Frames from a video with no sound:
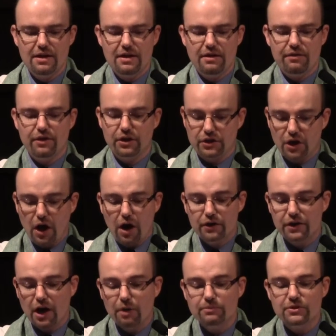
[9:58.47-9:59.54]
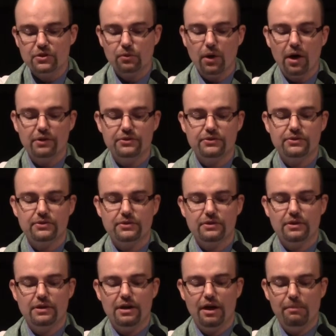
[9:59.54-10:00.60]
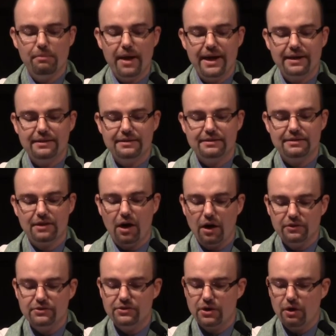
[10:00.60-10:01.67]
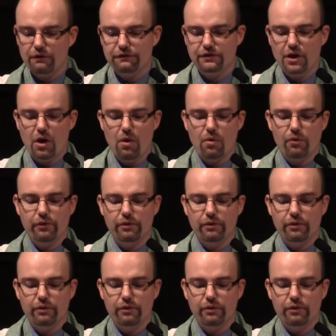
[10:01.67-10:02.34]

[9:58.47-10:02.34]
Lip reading: that God comes to us and makes God's self known.